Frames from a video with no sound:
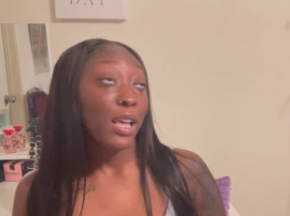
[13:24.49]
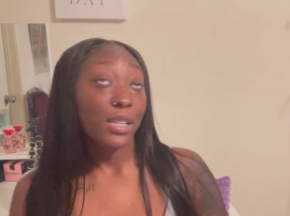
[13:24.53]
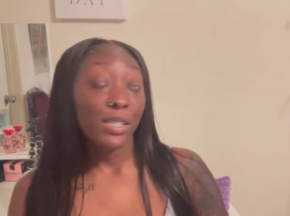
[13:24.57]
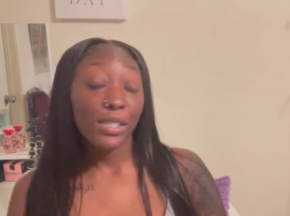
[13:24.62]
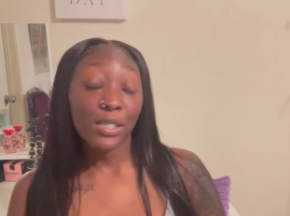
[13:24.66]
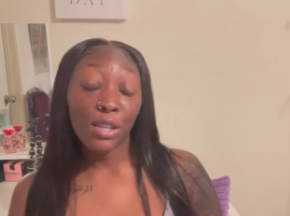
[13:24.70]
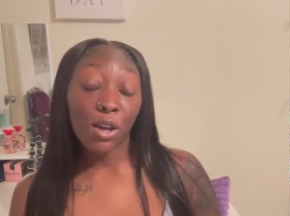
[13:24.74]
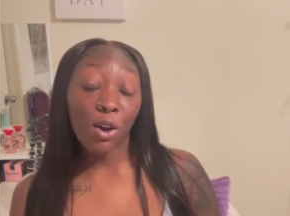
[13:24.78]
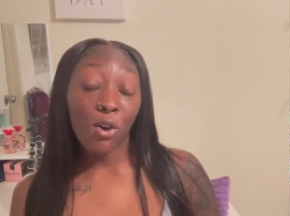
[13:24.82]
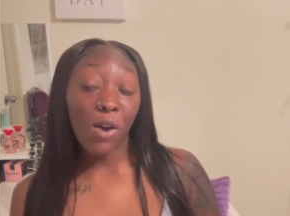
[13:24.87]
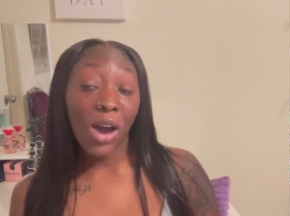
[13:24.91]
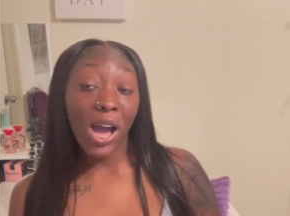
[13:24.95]

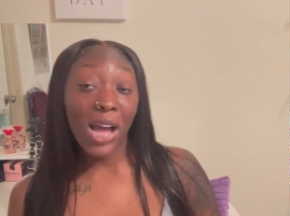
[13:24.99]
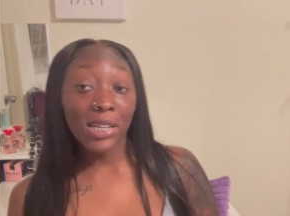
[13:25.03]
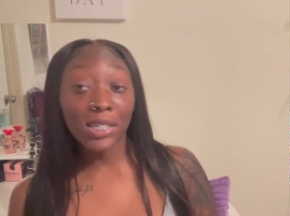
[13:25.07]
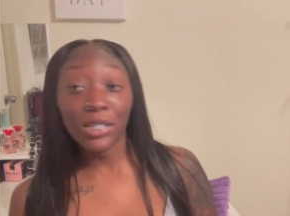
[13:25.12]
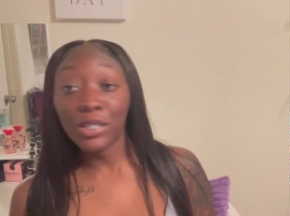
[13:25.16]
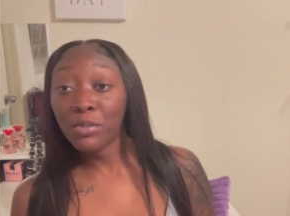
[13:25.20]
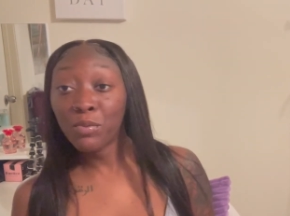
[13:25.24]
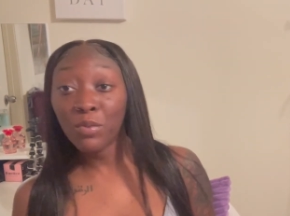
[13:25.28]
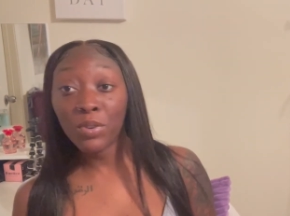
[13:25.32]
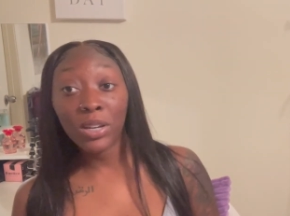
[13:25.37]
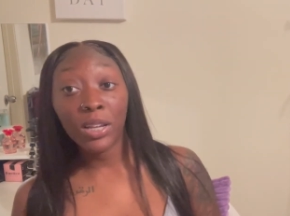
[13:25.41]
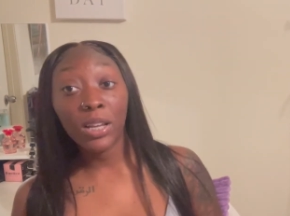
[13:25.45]
so I
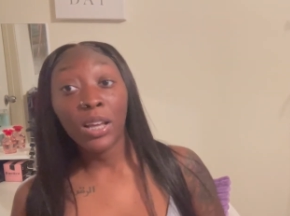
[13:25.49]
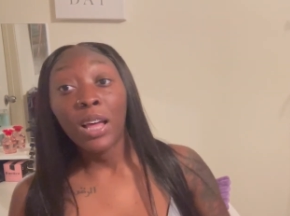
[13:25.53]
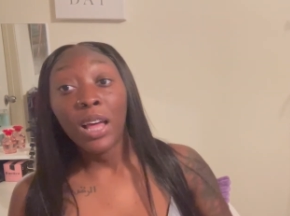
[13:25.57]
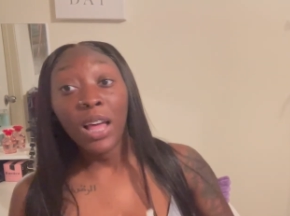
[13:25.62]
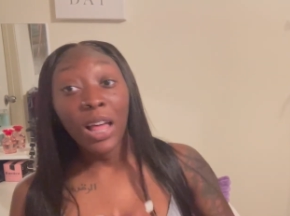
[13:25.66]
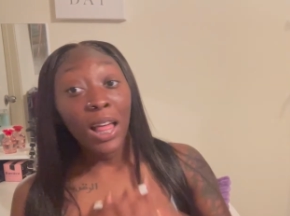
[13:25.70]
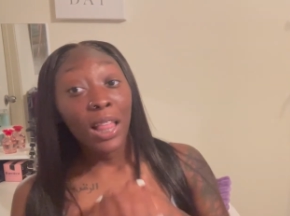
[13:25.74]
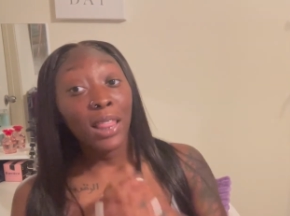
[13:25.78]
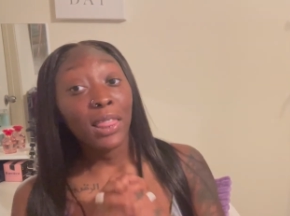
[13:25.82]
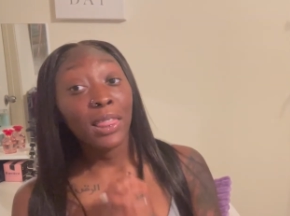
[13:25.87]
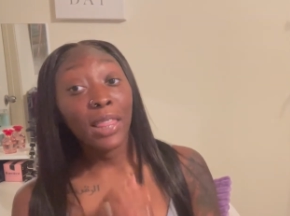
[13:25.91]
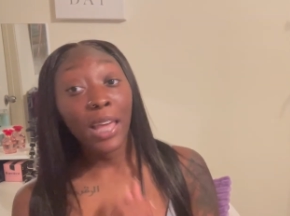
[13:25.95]
just want to
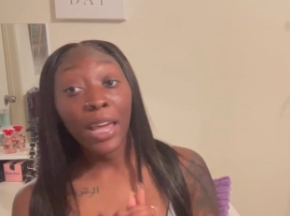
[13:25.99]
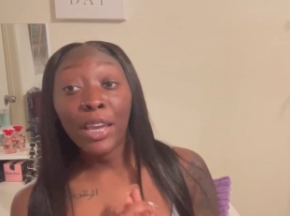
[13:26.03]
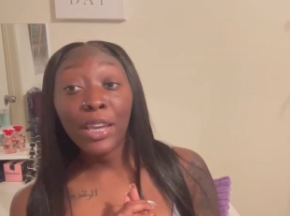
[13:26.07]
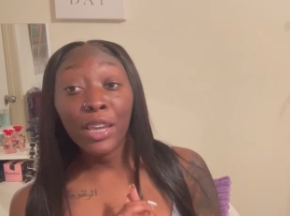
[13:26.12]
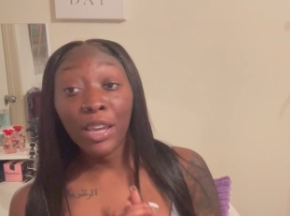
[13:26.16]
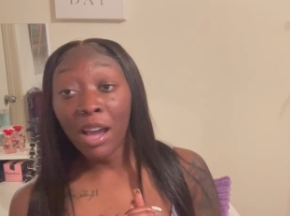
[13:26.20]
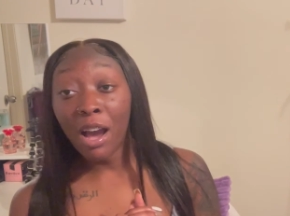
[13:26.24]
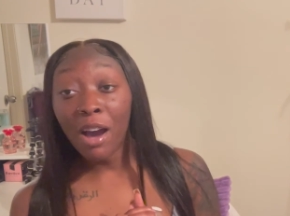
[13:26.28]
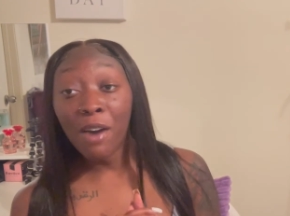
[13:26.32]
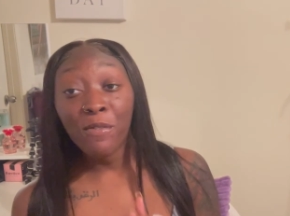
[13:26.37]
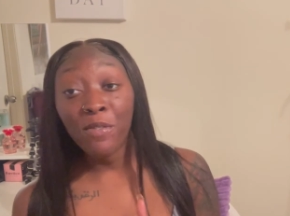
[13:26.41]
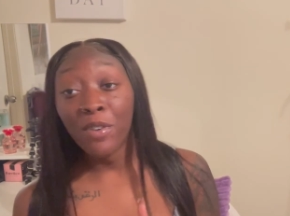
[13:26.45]
thank
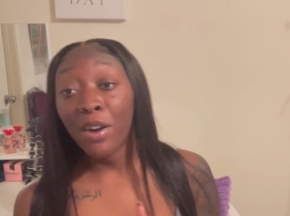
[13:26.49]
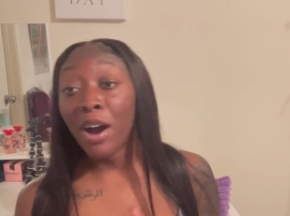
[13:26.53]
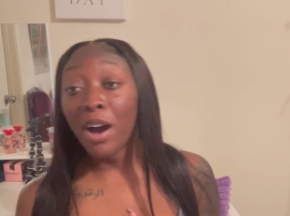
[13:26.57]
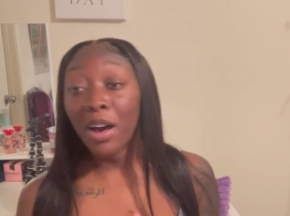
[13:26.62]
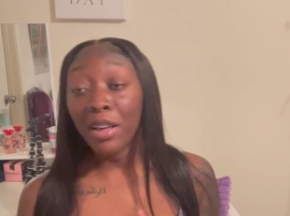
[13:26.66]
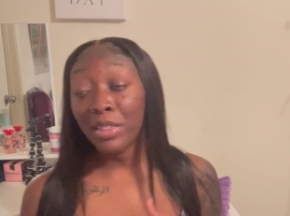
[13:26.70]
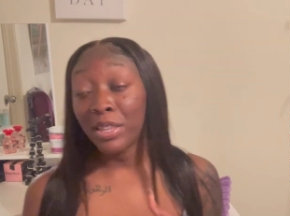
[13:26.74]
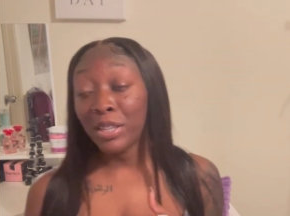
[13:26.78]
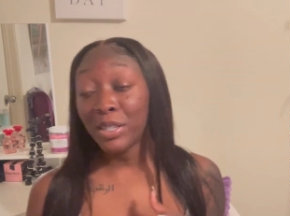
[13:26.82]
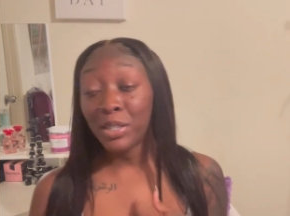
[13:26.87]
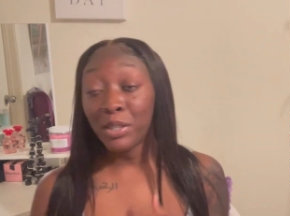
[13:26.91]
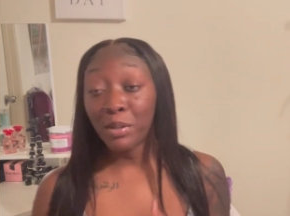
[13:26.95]
y'all for
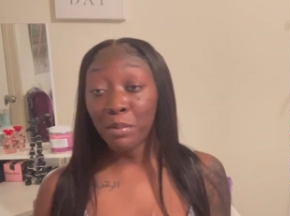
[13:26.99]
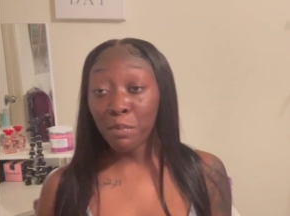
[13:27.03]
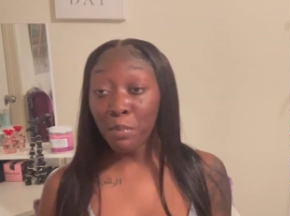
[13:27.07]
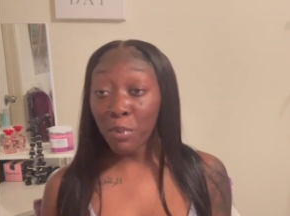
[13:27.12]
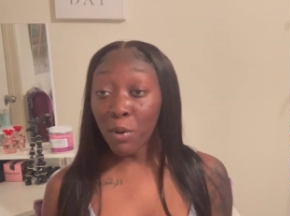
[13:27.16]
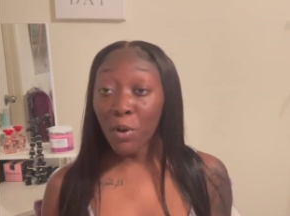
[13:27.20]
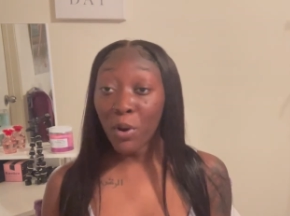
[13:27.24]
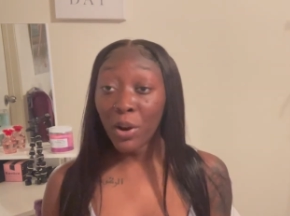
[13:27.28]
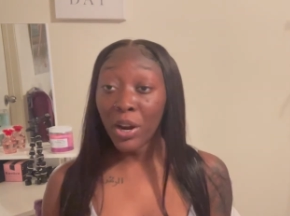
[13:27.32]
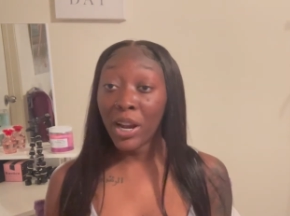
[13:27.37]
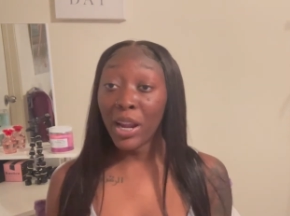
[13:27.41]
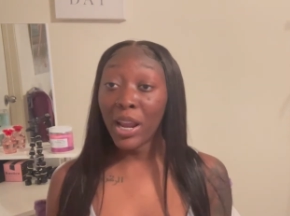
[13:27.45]
all the
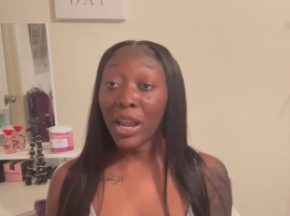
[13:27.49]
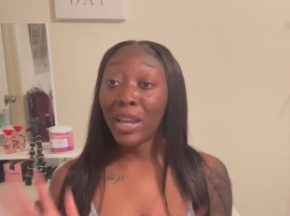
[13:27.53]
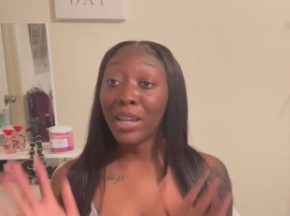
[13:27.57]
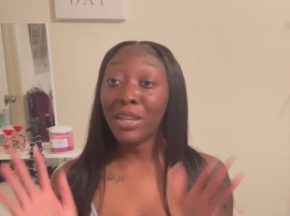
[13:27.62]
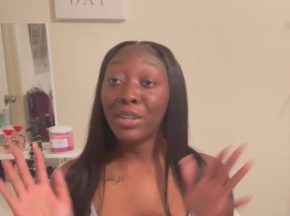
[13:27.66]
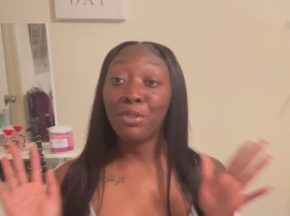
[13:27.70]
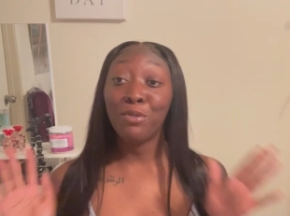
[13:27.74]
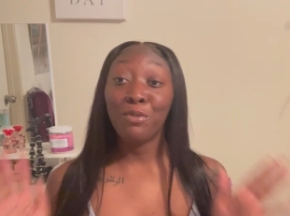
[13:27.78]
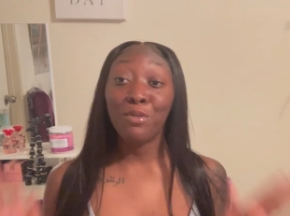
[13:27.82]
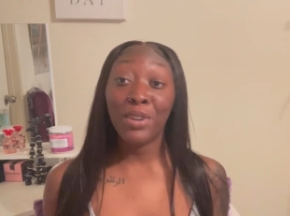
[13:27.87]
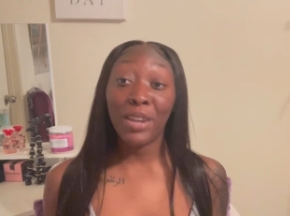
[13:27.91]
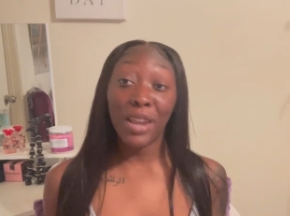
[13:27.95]
support,
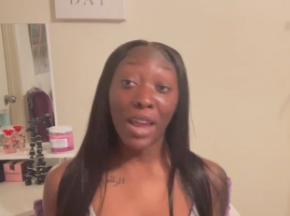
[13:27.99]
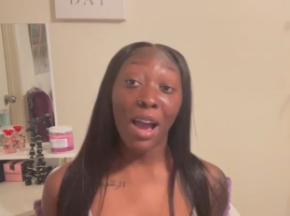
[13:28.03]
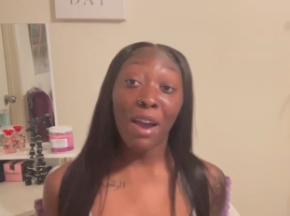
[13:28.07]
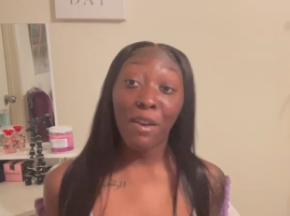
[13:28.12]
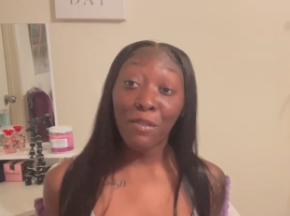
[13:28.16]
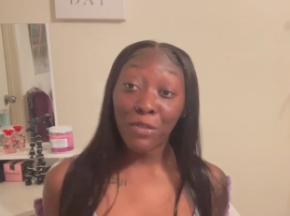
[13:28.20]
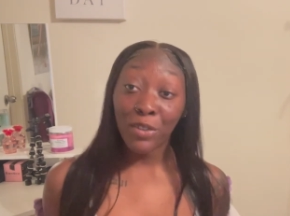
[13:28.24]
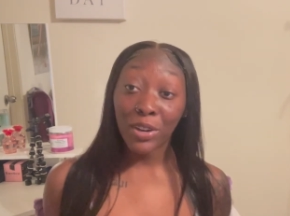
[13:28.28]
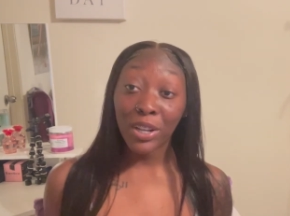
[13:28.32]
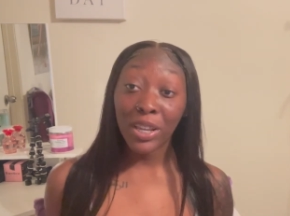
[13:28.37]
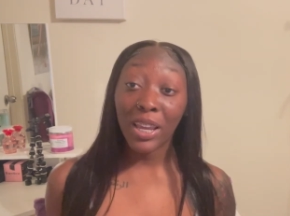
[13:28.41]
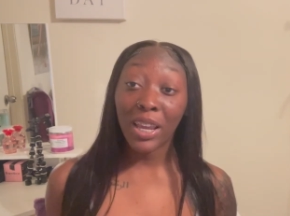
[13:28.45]
and do
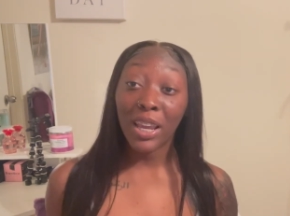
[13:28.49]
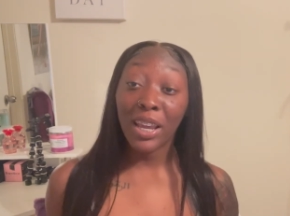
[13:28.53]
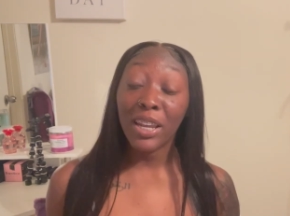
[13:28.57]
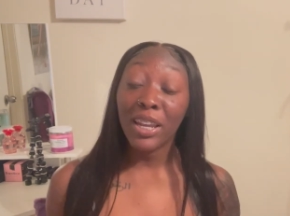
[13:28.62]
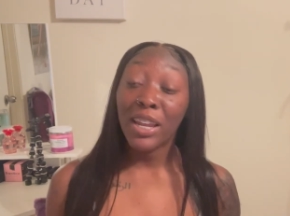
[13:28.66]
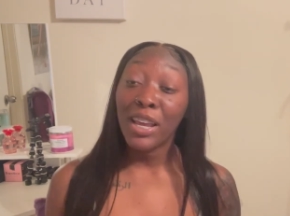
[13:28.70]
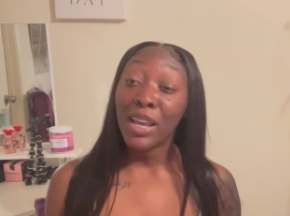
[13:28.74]
not forget